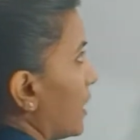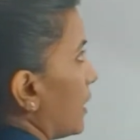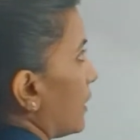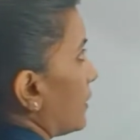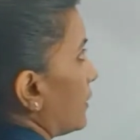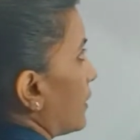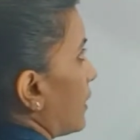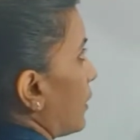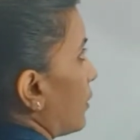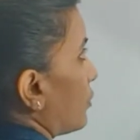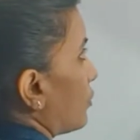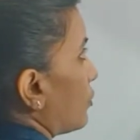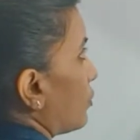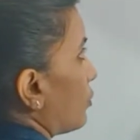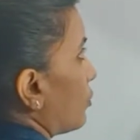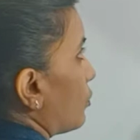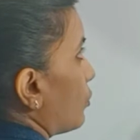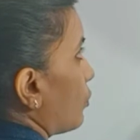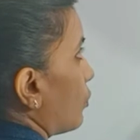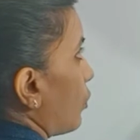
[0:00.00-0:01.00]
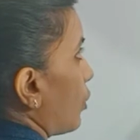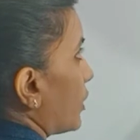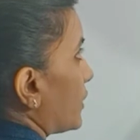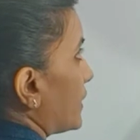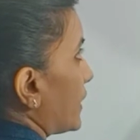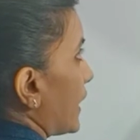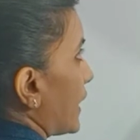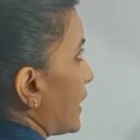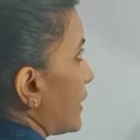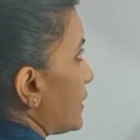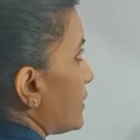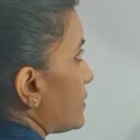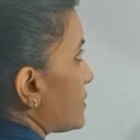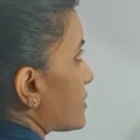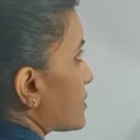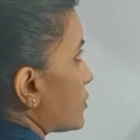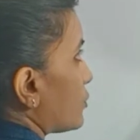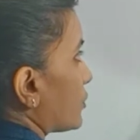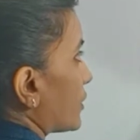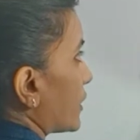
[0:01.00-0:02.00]
Now, what else
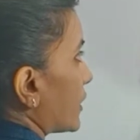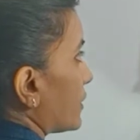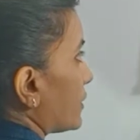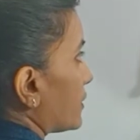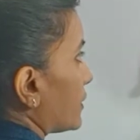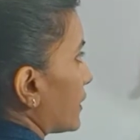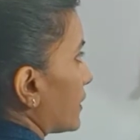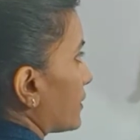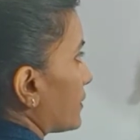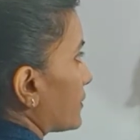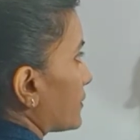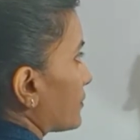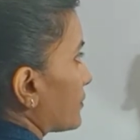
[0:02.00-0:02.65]
you can think?